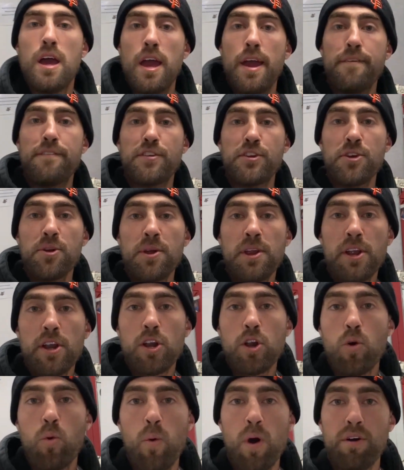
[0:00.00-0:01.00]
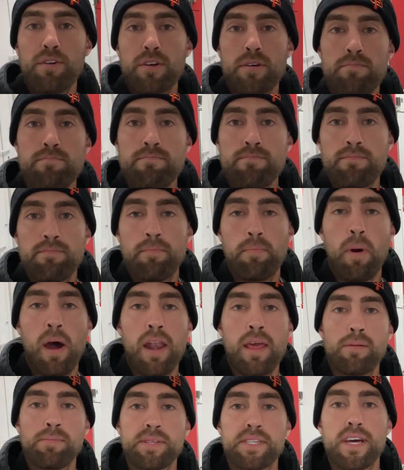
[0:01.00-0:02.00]
If you're new here, welcome. My
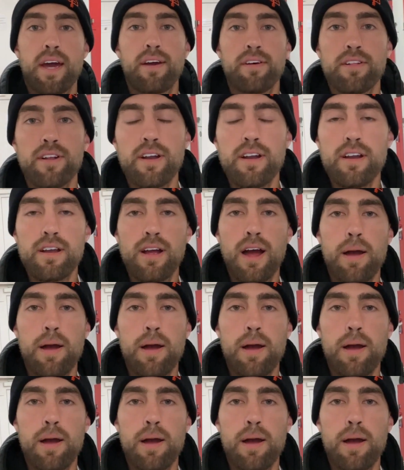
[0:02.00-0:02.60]
name's Tyler.